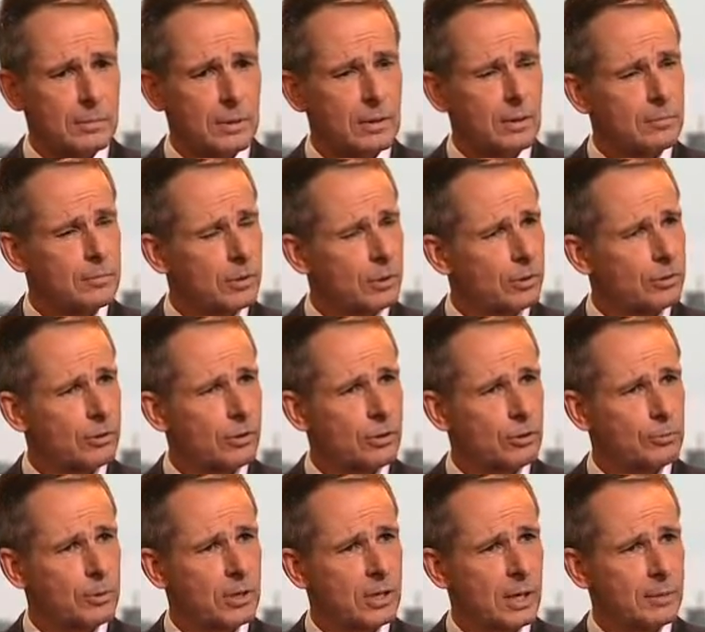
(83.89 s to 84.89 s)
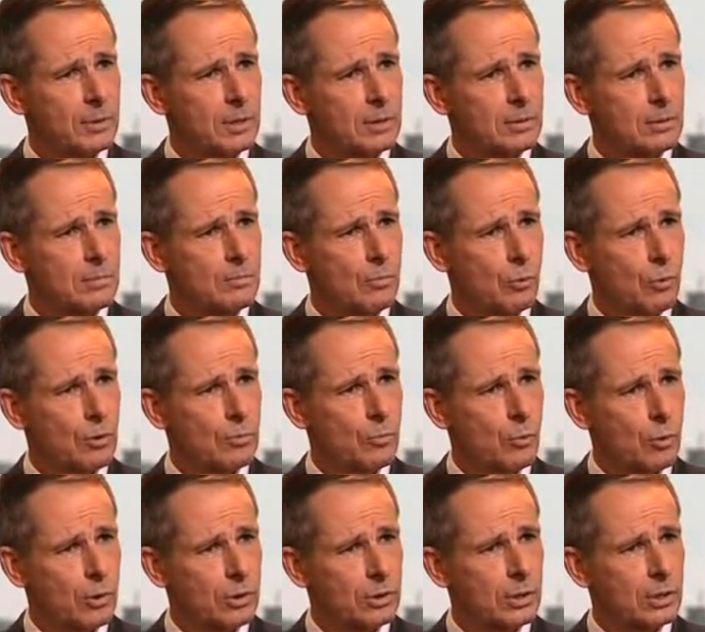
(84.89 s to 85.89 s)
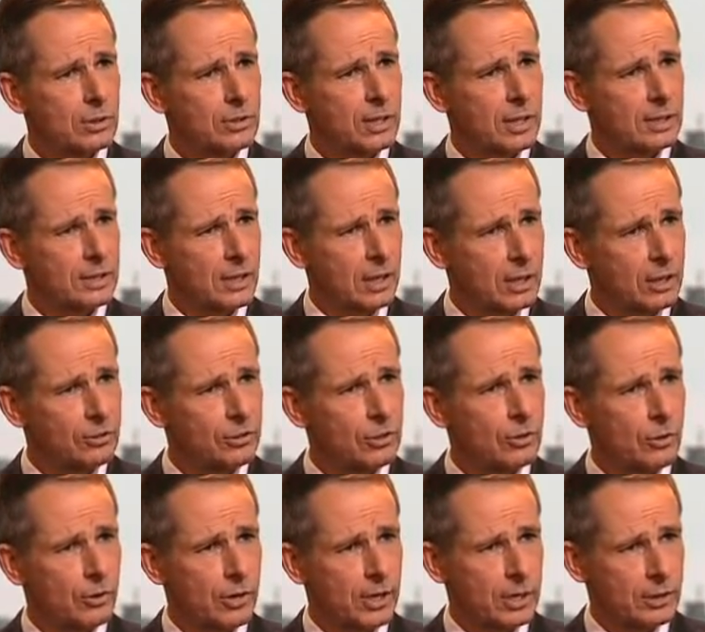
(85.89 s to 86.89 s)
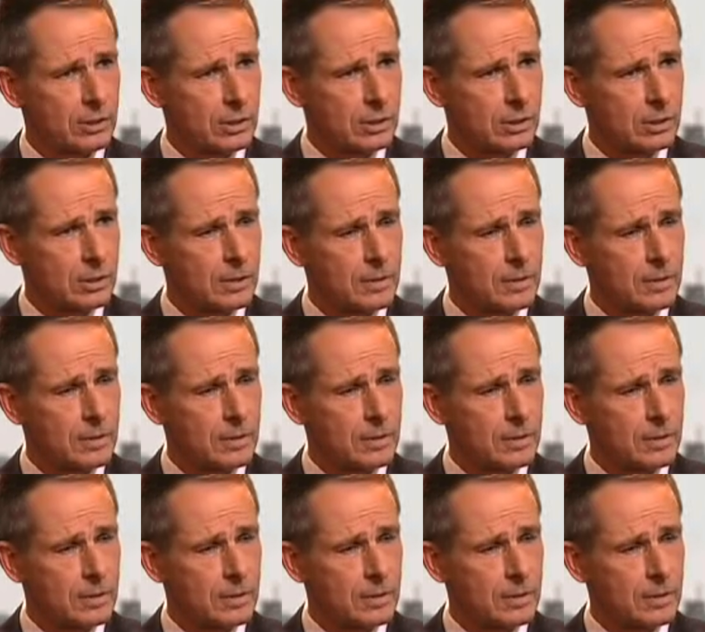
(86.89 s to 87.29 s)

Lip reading: the military is becoming more and more technology oriented.